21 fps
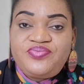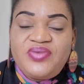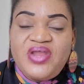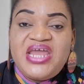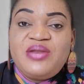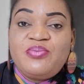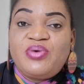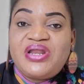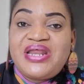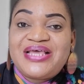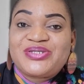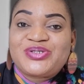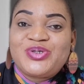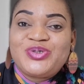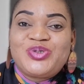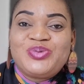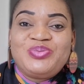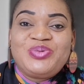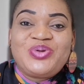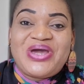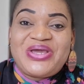Anybody that is close
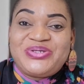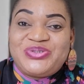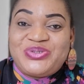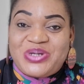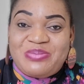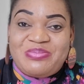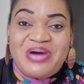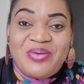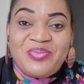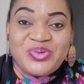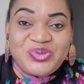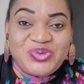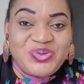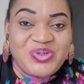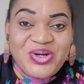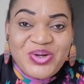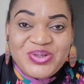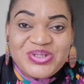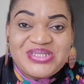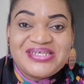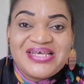to me know I used to talk about Monzo a
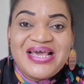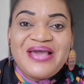lot